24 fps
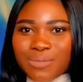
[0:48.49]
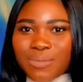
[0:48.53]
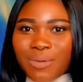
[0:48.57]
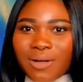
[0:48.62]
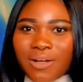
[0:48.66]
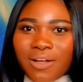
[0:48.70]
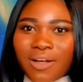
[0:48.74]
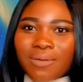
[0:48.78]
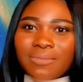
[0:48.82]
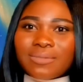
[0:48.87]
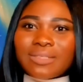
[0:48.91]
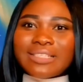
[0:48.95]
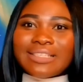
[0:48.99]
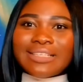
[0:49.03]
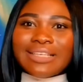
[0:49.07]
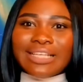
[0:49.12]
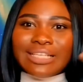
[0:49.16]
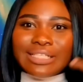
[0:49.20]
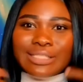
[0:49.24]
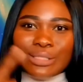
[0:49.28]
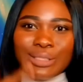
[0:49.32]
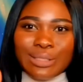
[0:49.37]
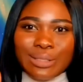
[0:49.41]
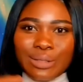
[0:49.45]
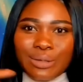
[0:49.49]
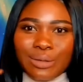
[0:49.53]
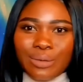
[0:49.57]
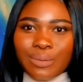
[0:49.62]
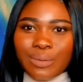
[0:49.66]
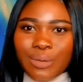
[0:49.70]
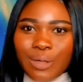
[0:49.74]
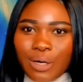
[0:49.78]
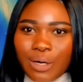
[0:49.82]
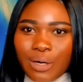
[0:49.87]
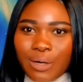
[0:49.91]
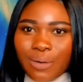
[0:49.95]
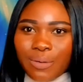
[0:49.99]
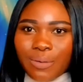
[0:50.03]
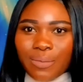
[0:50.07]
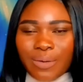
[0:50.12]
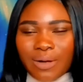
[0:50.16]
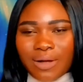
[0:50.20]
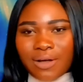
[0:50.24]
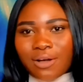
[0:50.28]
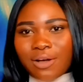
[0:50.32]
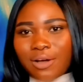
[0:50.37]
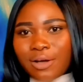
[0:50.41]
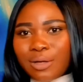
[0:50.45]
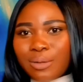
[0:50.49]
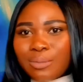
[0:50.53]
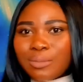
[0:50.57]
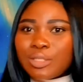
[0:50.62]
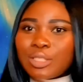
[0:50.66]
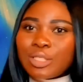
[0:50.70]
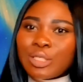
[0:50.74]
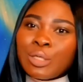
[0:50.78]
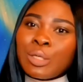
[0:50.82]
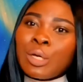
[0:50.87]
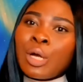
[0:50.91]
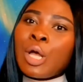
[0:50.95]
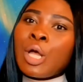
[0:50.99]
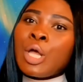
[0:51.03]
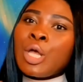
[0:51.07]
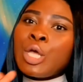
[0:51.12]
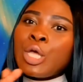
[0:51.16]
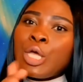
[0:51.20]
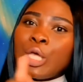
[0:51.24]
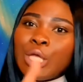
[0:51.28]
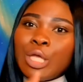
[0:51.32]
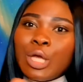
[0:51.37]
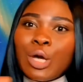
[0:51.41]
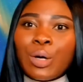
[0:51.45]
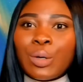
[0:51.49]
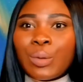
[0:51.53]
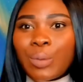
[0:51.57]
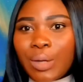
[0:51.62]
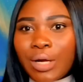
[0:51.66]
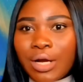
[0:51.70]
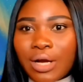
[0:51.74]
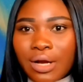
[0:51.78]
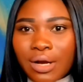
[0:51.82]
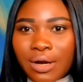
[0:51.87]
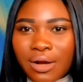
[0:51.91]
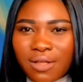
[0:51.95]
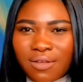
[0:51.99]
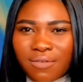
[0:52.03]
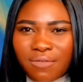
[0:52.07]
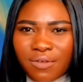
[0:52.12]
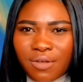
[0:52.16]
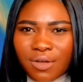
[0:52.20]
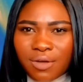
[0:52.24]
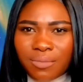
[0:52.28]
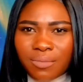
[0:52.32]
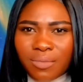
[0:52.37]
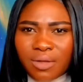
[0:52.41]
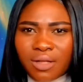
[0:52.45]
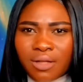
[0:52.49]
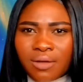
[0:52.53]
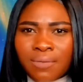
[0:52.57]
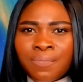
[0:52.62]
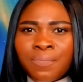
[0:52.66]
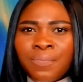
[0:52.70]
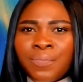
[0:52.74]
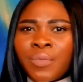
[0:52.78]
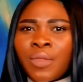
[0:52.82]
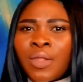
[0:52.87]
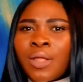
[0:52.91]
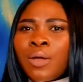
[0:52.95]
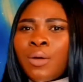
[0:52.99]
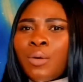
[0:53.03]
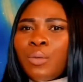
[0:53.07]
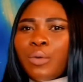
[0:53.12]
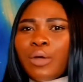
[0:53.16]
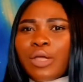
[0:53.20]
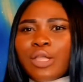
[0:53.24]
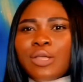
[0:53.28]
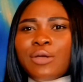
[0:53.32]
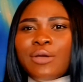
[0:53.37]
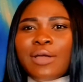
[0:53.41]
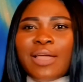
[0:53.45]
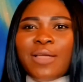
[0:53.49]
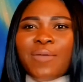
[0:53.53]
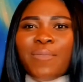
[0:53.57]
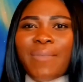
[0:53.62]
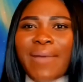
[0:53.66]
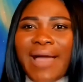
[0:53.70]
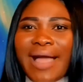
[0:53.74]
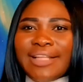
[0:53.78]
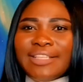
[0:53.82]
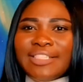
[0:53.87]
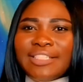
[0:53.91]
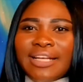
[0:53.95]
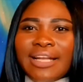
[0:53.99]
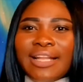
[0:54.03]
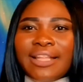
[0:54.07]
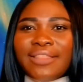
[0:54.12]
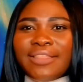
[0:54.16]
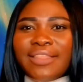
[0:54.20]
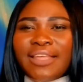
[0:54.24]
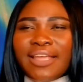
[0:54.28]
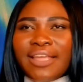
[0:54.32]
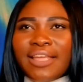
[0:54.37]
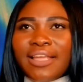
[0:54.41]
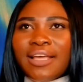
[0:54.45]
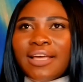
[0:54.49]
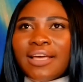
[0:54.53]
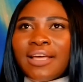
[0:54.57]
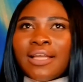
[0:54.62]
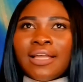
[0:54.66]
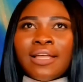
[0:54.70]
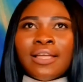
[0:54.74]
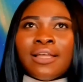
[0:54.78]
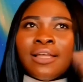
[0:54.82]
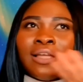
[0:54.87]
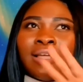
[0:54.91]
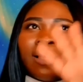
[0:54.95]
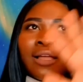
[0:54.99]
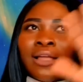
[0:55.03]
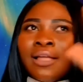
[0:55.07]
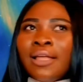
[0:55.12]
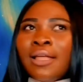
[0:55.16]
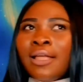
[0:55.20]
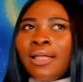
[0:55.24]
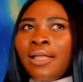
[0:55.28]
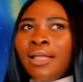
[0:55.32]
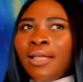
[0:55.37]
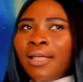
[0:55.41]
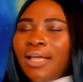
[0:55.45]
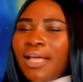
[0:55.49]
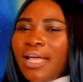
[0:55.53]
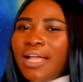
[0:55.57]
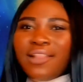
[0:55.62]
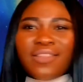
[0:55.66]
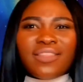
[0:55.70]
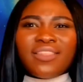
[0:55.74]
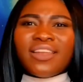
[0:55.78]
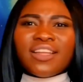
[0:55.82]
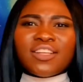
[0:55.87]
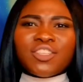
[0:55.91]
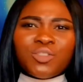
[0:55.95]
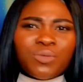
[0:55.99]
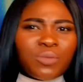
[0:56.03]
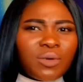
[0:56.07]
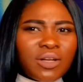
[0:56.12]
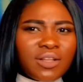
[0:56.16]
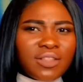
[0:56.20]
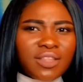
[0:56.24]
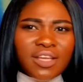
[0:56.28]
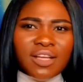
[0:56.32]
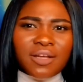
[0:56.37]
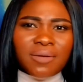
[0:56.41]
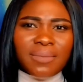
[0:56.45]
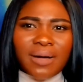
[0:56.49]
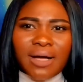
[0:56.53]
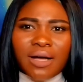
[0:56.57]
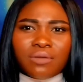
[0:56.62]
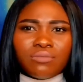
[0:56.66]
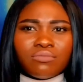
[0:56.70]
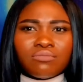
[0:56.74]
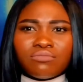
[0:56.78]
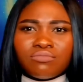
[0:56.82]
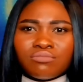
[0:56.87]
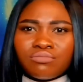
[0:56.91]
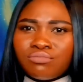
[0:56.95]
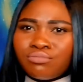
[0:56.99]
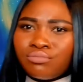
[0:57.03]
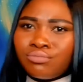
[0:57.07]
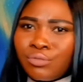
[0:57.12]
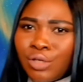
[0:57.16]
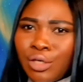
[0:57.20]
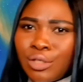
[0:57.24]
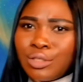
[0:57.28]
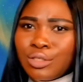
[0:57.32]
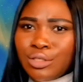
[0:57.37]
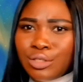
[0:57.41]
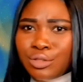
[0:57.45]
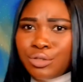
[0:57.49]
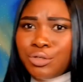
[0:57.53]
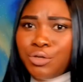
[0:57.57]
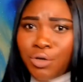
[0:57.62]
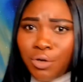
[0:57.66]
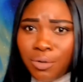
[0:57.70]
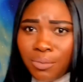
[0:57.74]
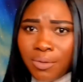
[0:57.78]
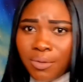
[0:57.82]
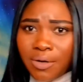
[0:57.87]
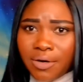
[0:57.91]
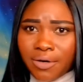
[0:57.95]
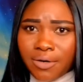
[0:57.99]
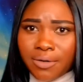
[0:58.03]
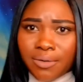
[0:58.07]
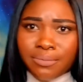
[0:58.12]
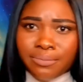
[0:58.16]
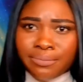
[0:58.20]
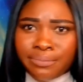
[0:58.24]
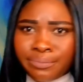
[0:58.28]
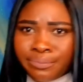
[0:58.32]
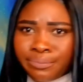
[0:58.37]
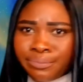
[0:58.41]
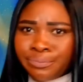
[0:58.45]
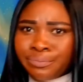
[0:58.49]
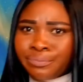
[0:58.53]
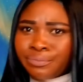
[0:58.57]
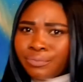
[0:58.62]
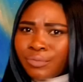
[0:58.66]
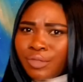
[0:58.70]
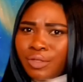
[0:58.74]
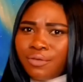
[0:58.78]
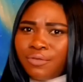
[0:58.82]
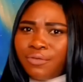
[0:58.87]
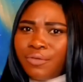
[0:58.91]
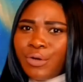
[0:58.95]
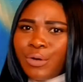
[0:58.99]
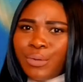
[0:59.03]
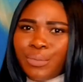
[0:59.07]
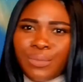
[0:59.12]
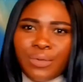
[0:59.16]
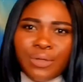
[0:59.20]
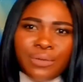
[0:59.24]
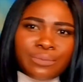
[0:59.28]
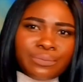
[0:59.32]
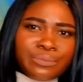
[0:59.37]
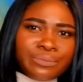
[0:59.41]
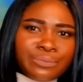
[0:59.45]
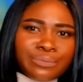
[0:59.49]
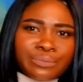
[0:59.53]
Welcome to this girl world. Welcome to your world, you feel me? But you can imagine and think anything that you want to think about, because it's your world. You feel me?